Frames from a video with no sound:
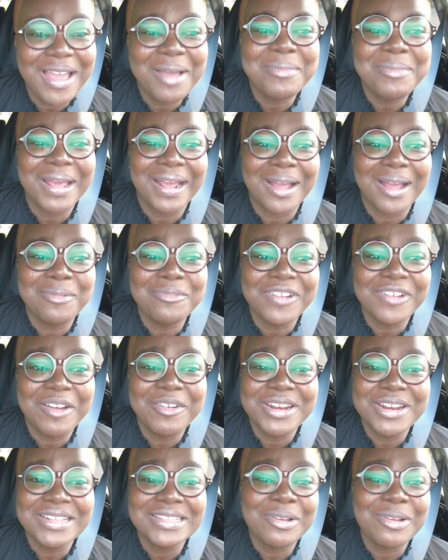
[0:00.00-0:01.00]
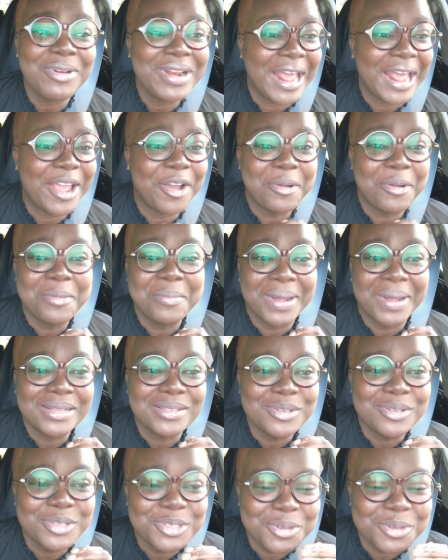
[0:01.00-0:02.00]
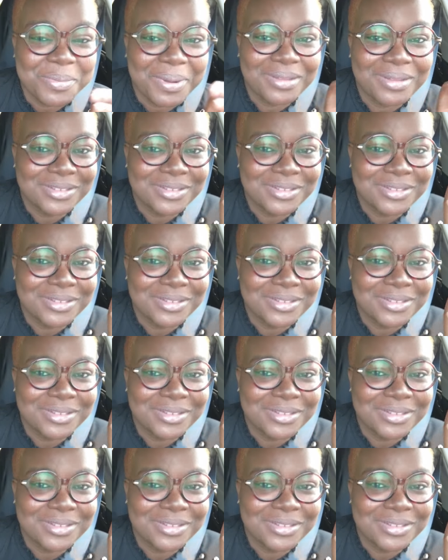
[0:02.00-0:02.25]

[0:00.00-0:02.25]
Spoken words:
I'm like, I'm fine. When they say, when are you coming back to YouTube?